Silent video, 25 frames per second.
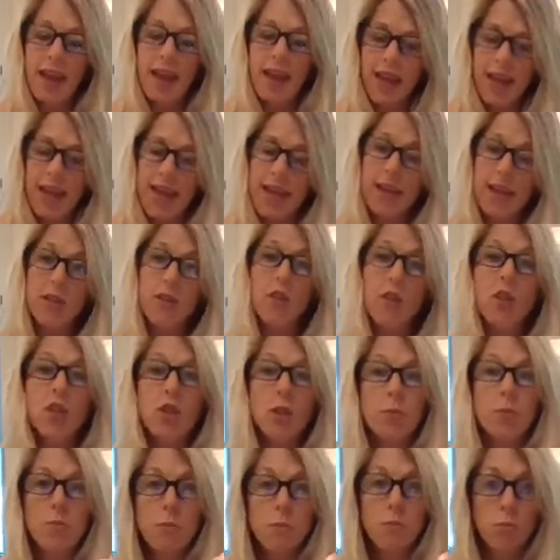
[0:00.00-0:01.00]
and
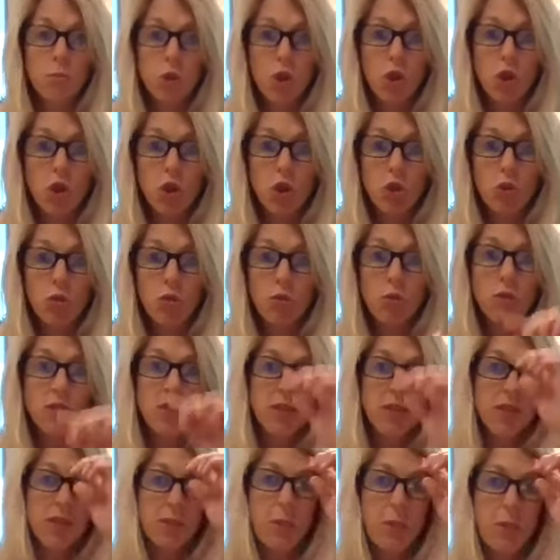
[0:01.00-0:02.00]
some juice,
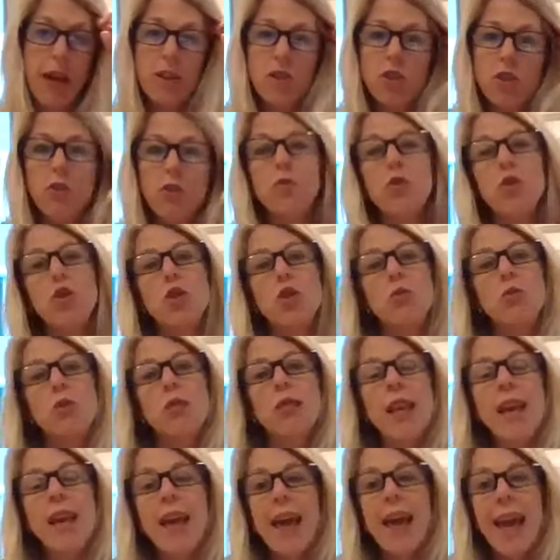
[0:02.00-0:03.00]
a splash of juice,
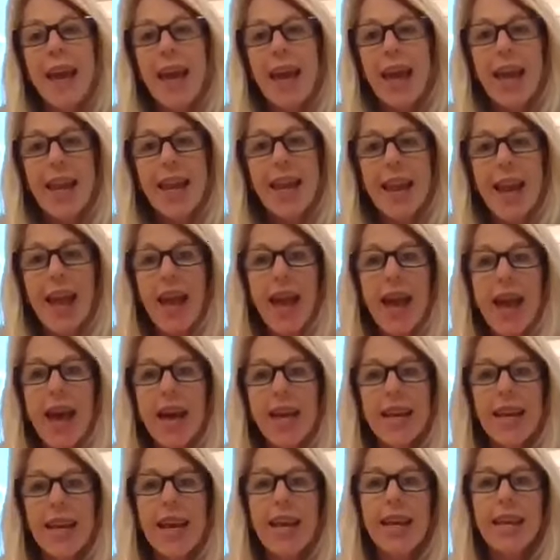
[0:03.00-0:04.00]
and
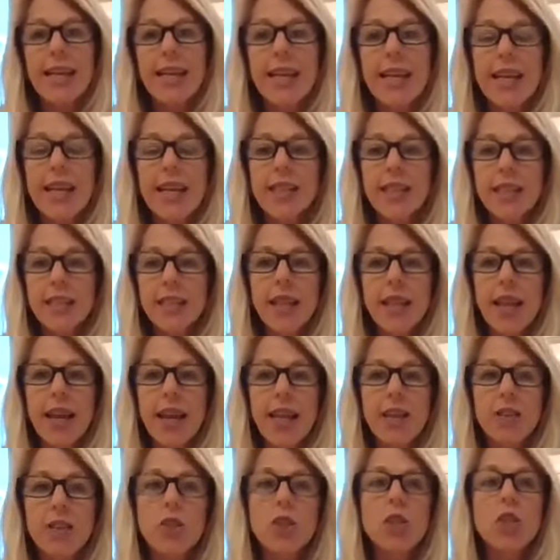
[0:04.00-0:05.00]
add a nice
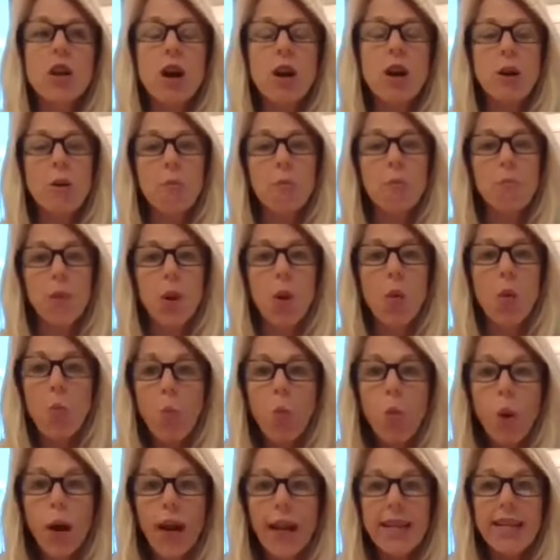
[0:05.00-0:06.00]
light
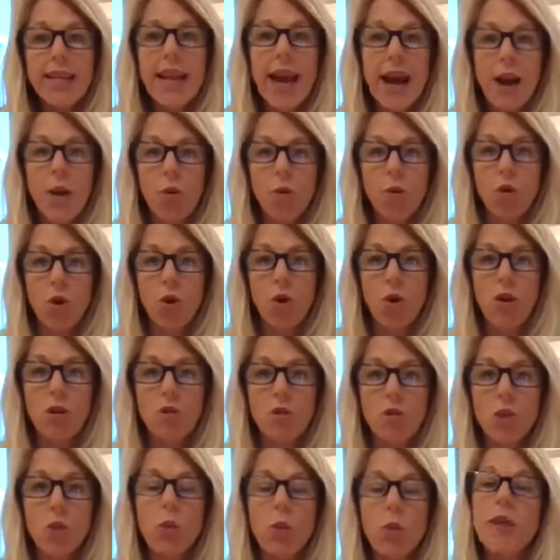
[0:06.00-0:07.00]
white alcohol
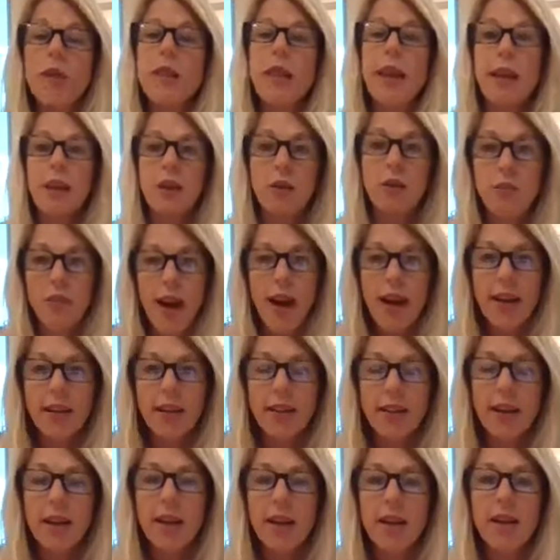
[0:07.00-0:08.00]
to it, like a
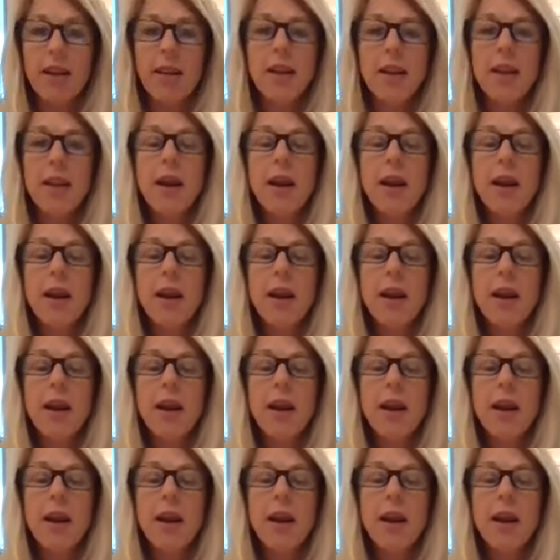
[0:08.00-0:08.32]
vodka.